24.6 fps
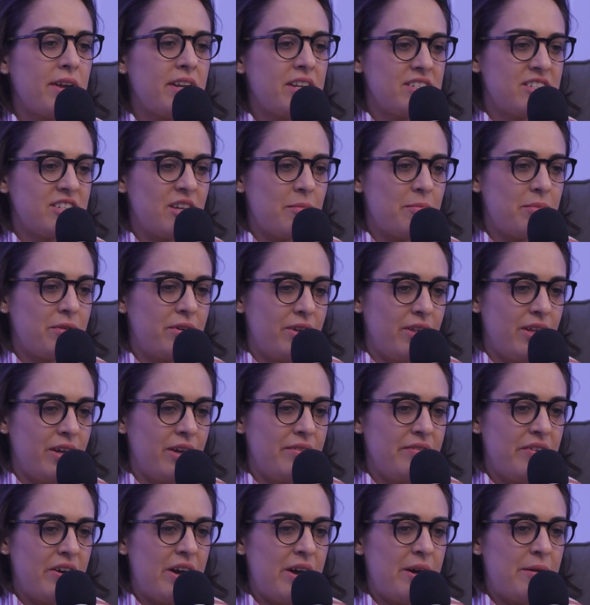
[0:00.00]
example
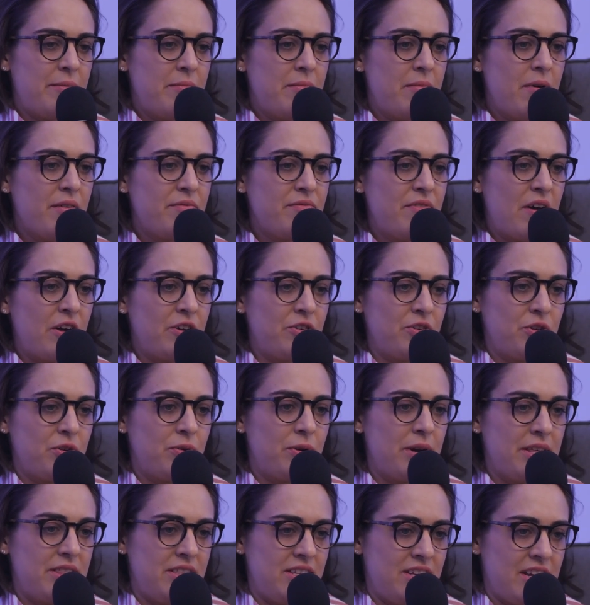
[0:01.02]
of a founder who
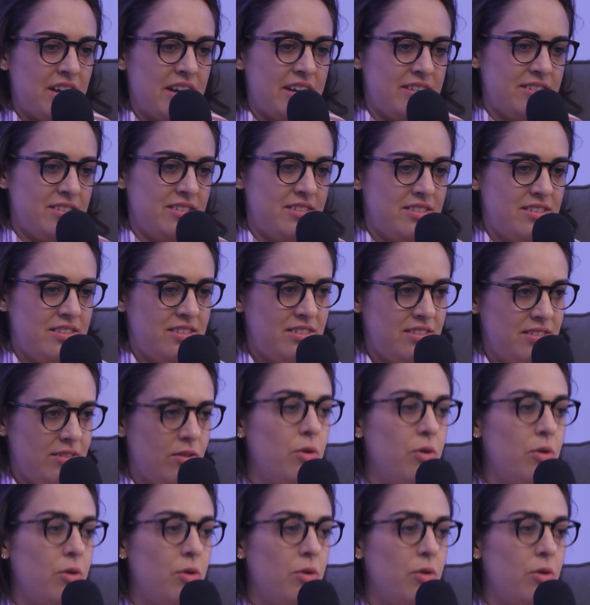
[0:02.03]
I think has,